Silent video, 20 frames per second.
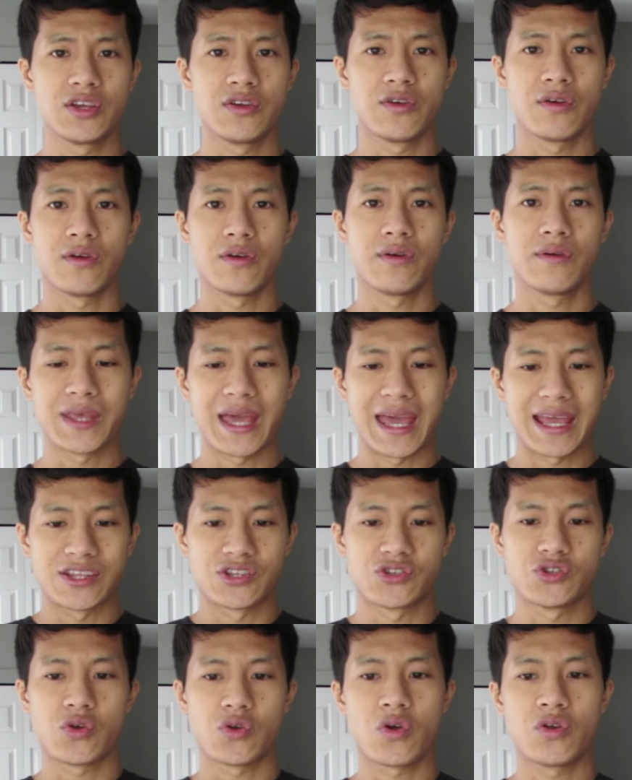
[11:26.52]
your
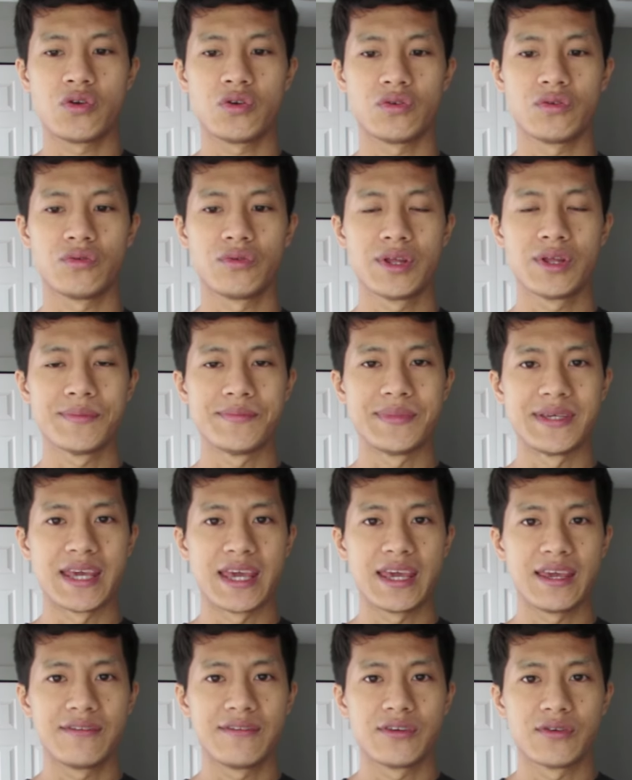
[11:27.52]
external
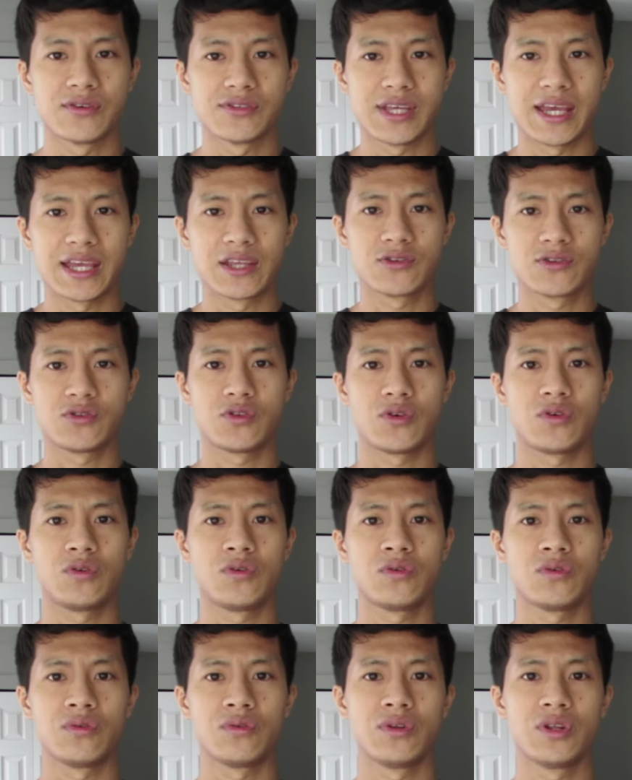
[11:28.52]
behaviors,
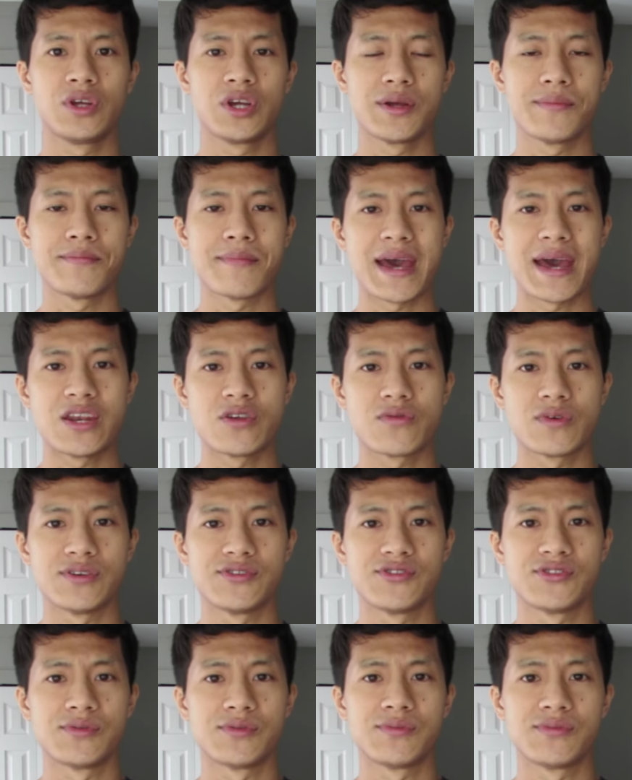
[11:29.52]
external
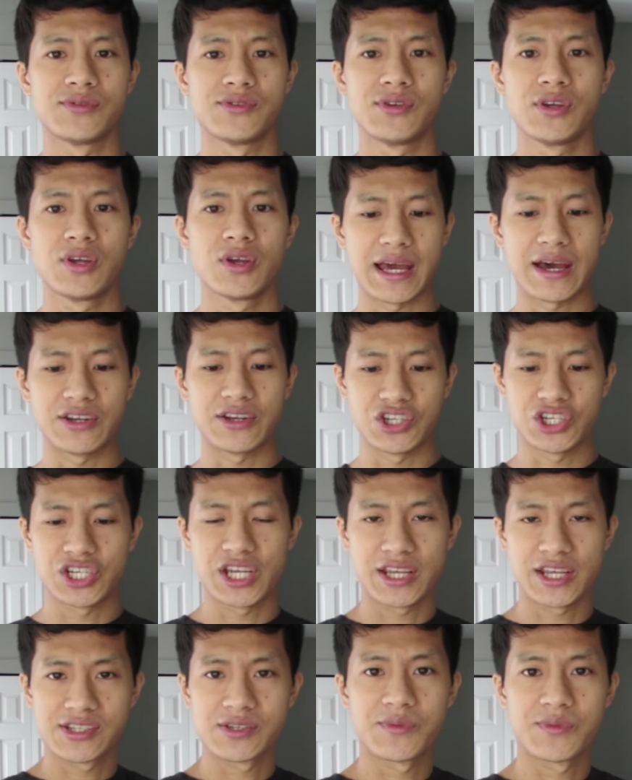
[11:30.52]
mannerisms, how to
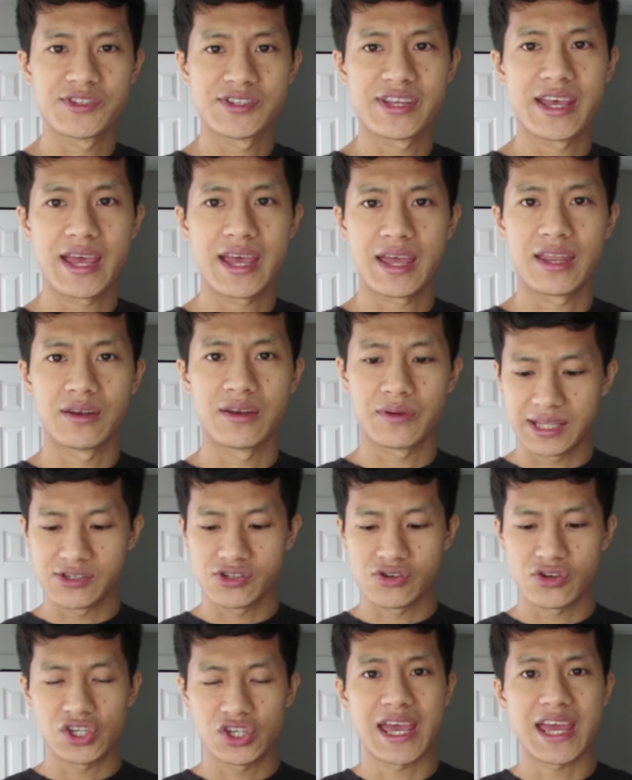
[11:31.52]
shake someone's hand.
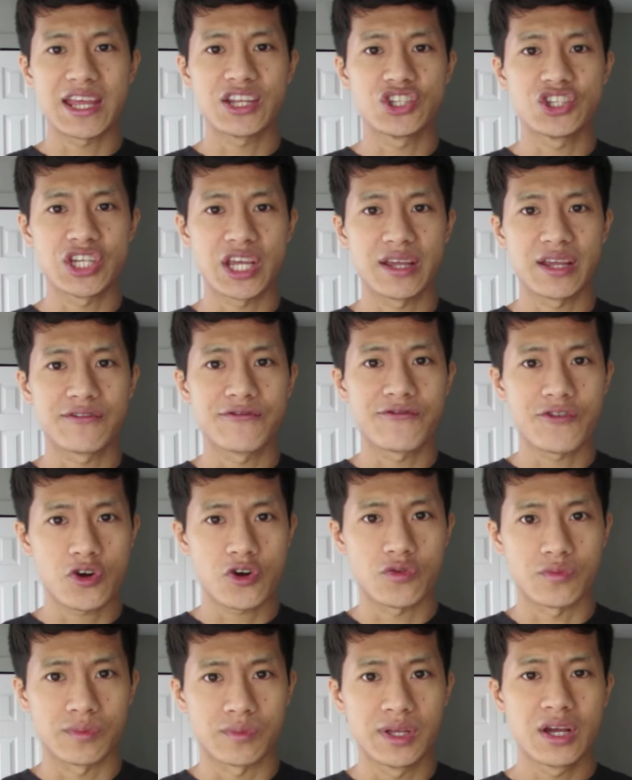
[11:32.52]
Is your handshake
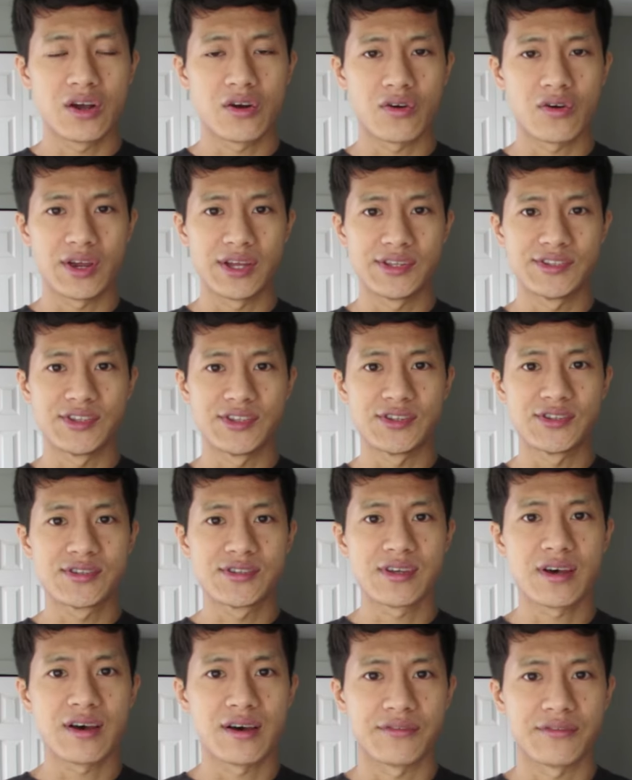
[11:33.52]
firm or is it
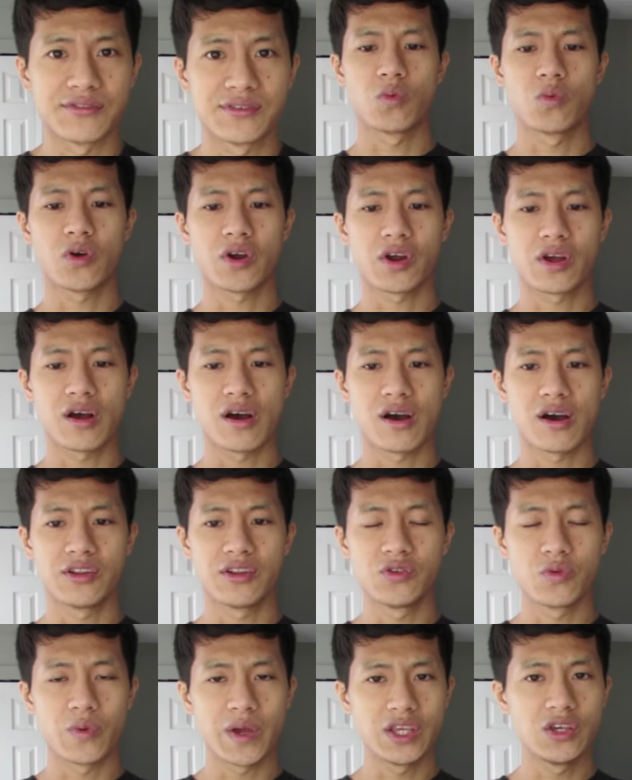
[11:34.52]
soft? Work on
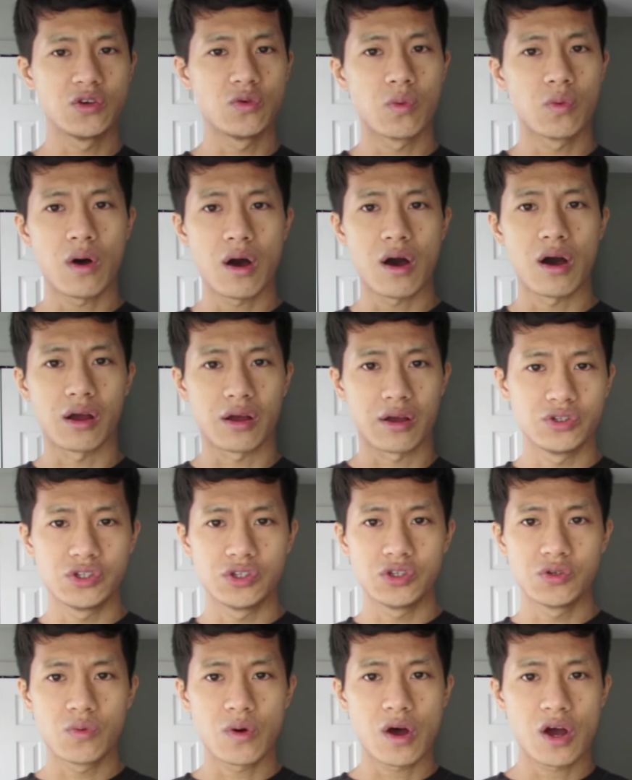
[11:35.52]
the way you walk. Do
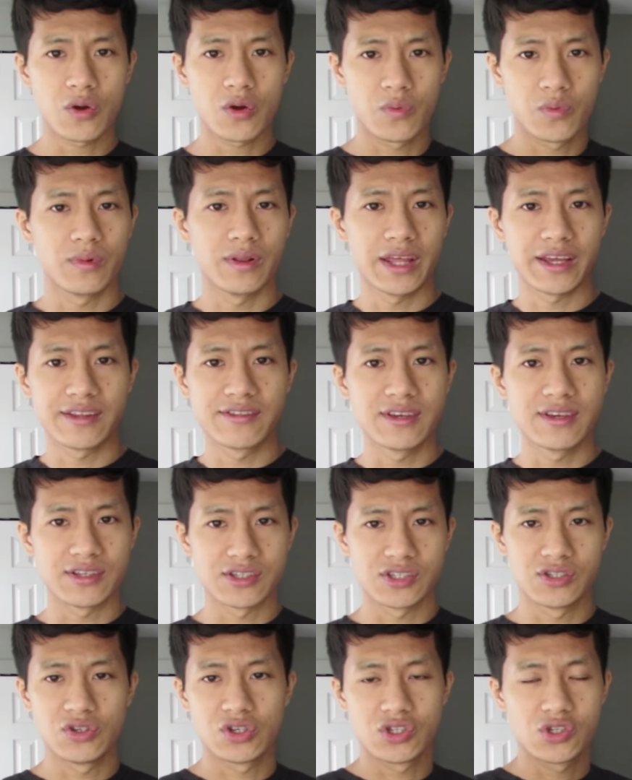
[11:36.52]
you walk like
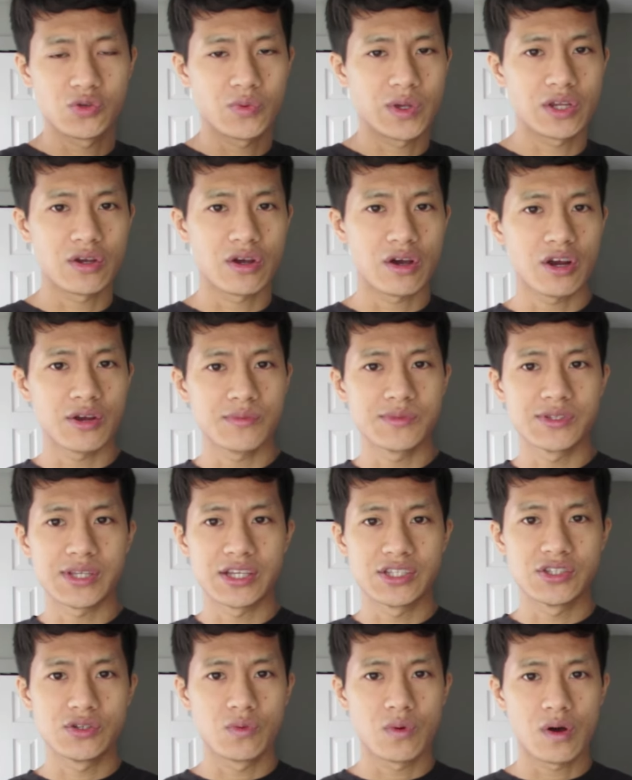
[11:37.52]
this? You swing your arms
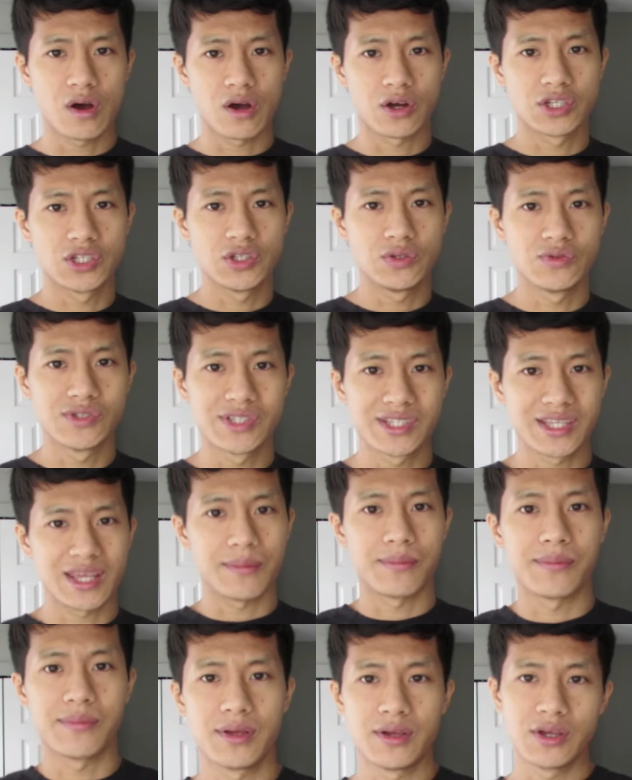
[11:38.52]
as you walk? Do you
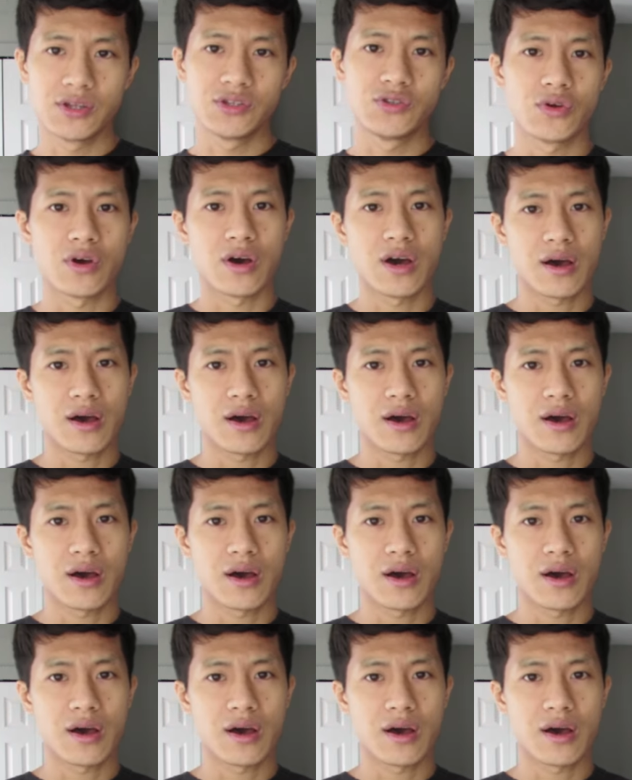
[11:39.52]
skip? Do you